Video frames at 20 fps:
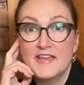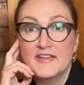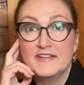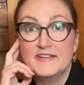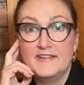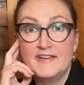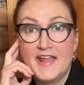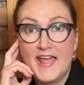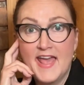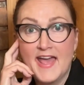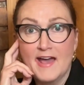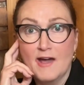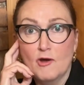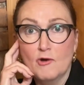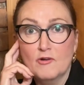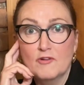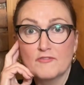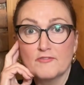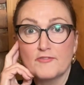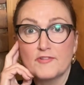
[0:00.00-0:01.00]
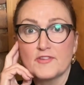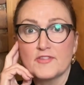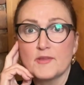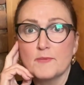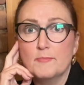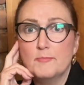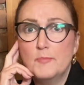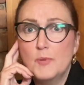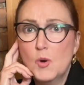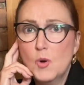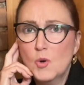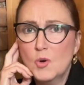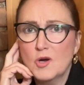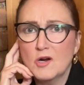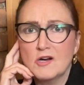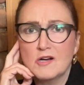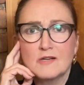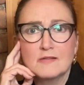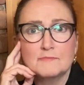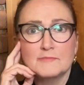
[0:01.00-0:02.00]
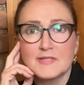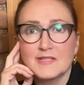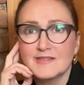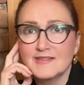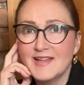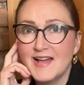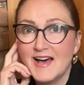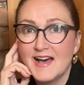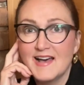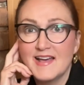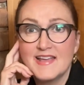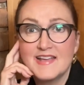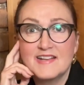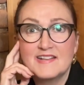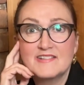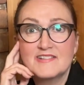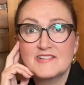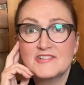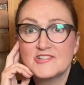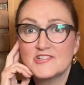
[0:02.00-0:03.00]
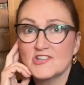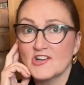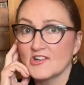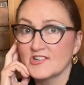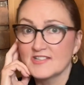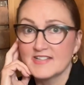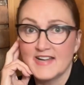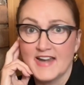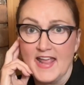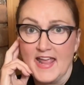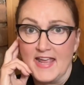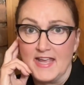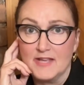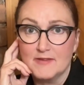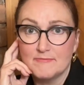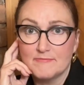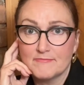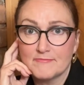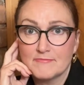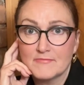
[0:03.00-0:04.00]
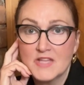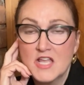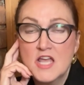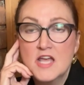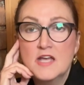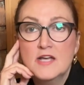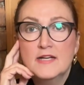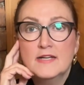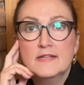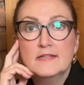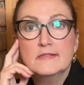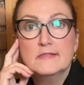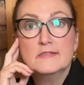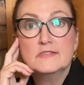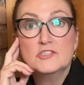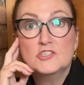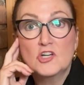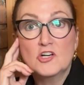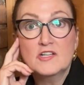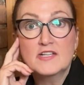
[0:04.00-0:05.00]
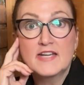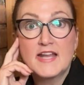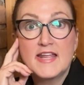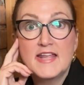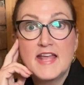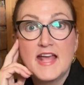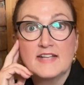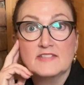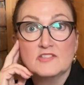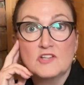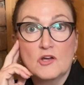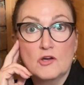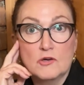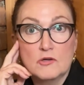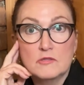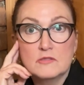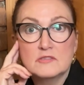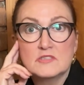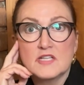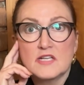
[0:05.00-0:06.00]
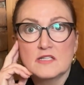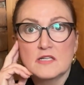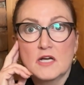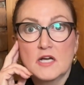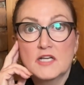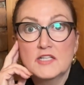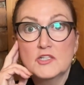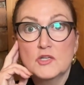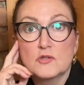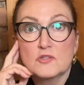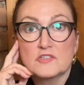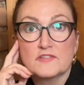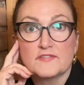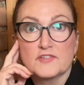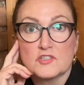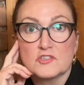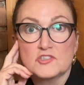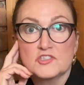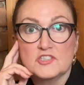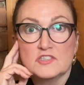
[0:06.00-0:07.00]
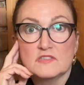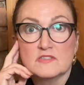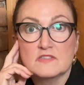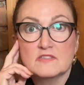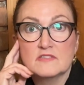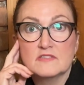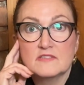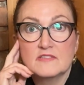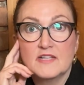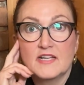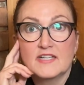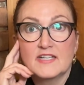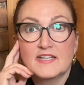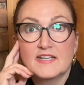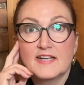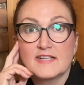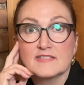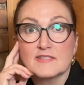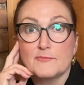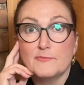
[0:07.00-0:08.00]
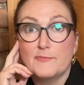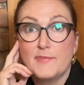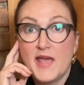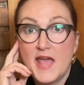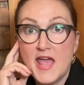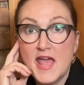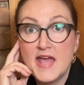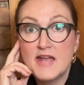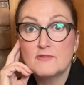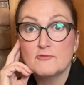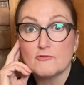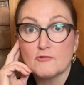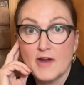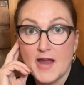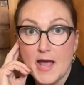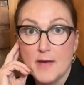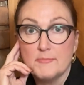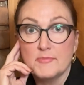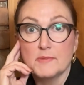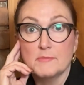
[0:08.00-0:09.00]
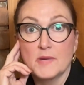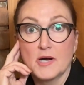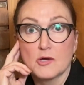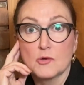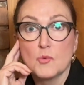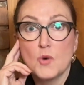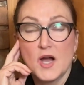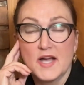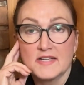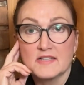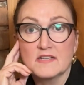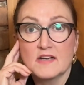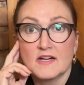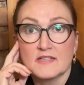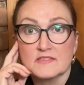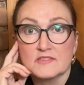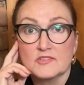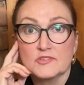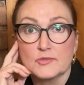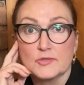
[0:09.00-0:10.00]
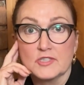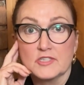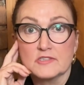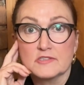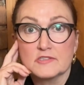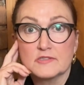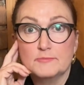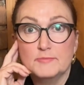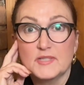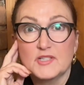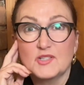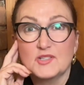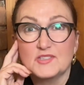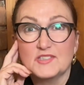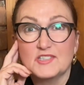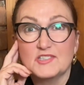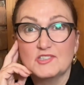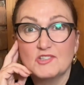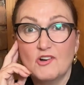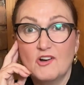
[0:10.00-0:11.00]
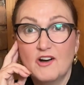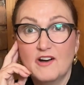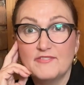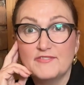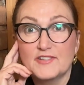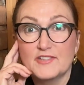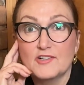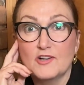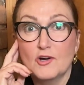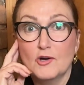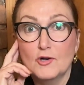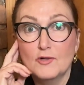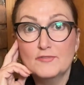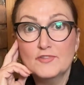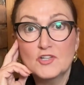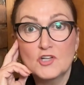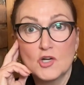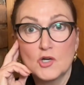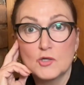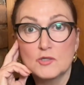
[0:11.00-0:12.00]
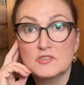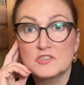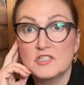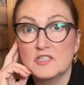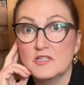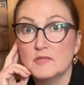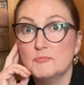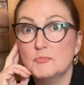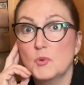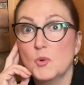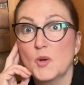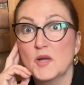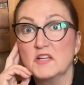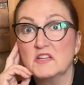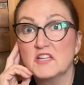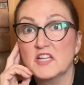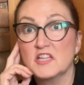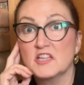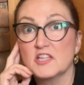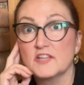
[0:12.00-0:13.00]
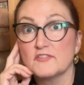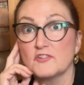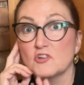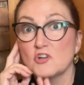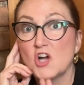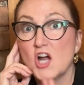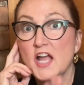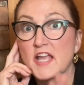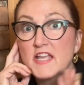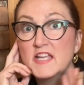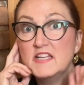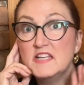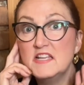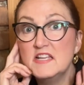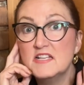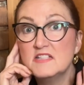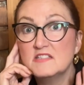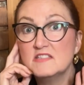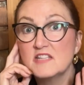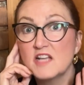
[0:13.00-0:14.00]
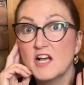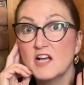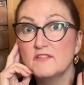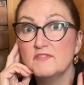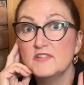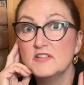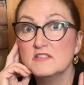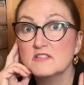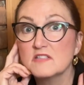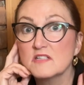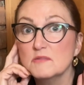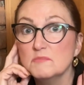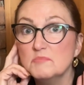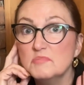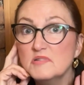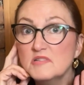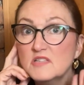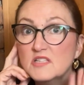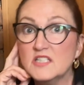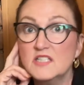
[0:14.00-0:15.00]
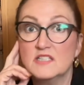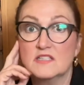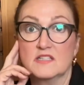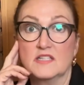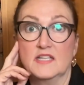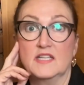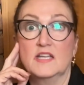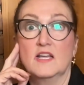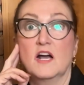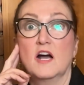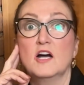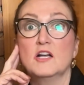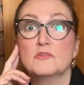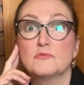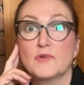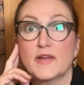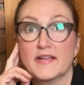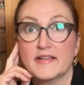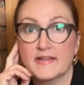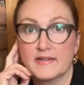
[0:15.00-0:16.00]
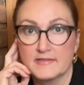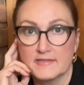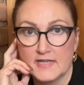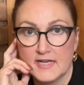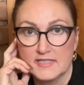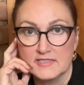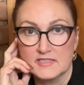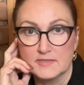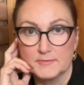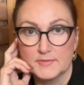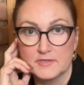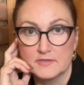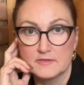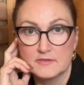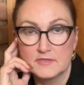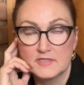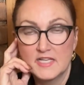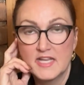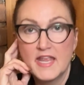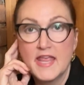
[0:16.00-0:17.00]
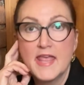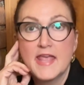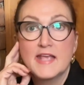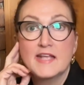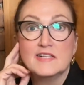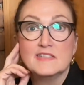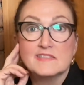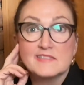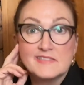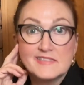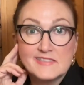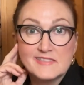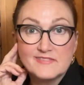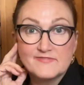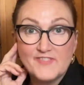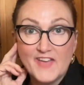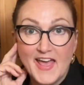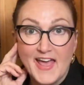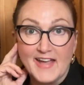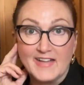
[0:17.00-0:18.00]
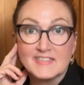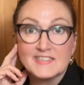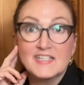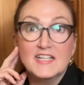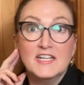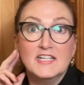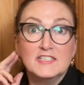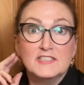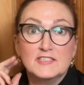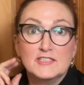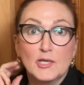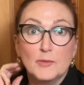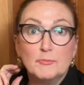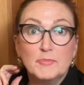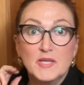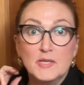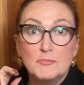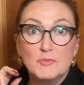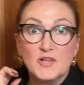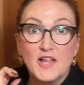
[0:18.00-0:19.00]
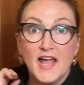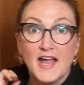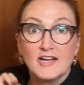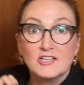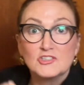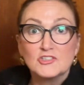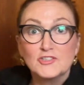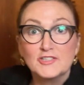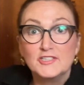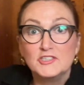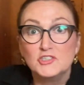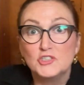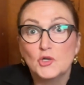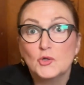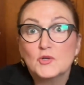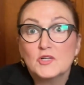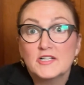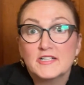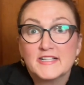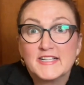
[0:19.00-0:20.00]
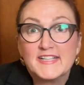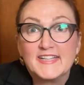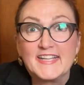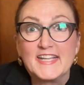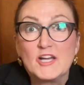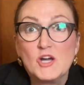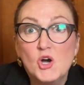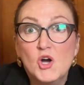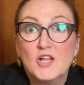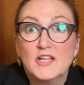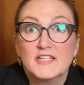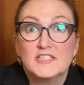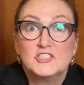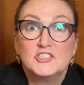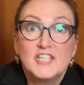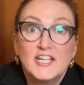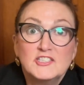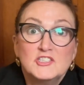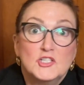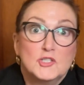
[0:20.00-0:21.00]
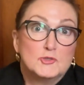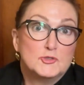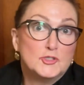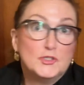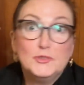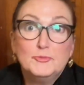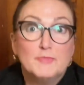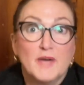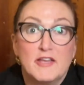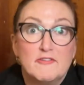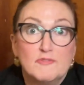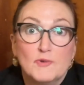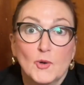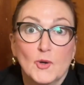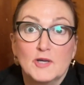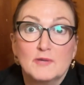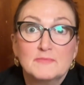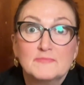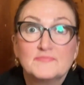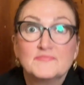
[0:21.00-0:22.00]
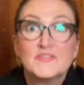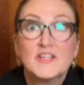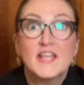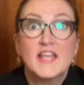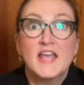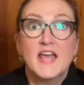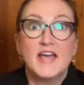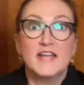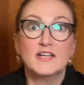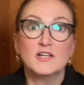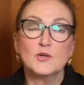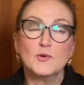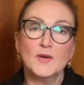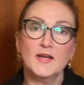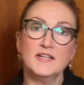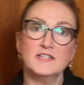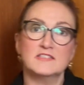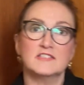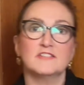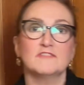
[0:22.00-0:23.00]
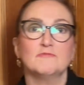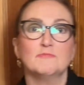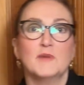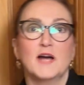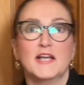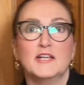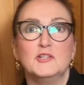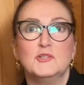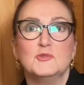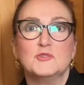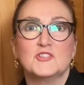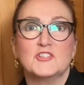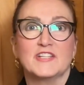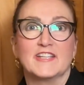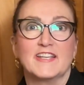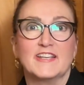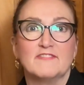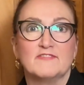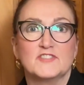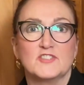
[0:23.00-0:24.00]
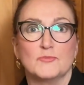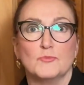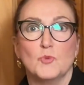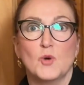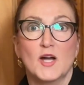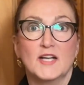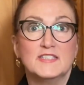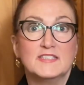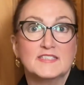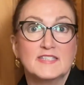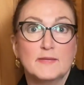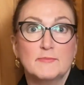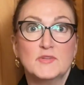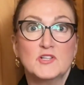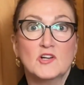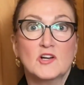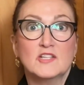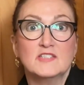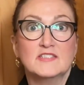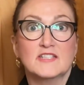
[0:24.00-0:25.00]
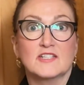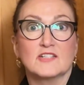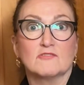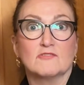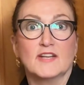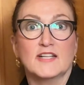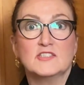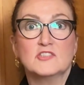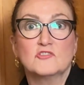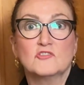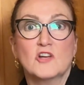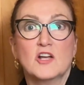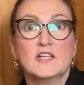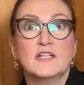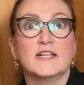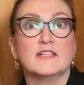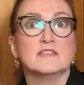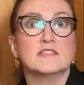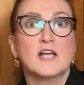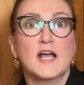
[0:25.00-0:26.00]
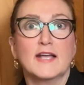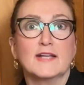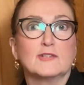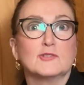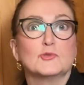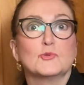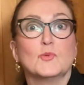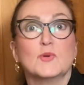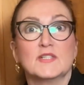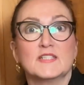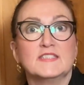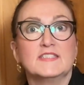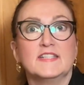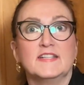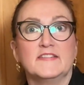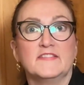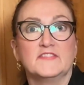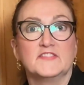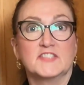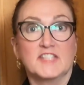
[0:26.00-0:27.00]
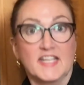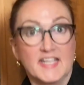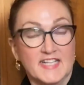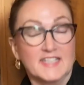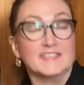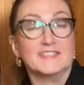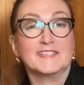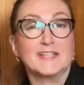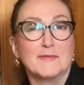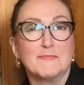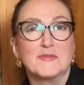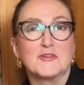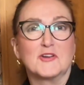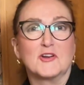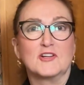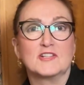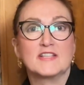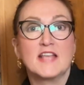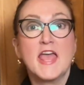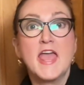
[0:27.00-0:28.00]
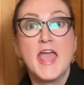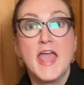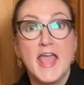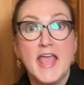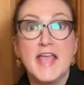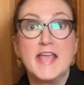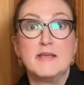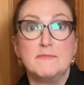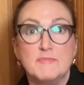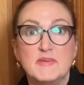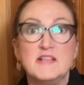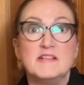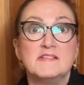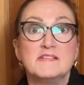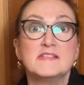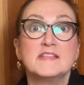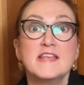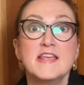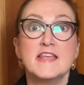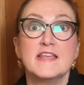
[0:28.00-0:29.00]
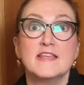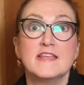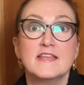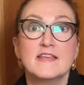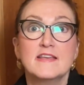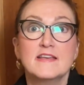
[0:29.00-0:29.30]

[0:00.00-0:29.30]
Now for the poor maligned Chardonnay. Chardonnay has oaked and unoaked versions, and it has a bad rap among wine connoisseurs because it's often over-oaked to the point that the variety itself is completely unrecognizable. In fact, some people actually jokingly call it Chateau 2x4. An acquaintance of mine used to give some wine seminars at a restaurant entitled one of his seminars, ABC.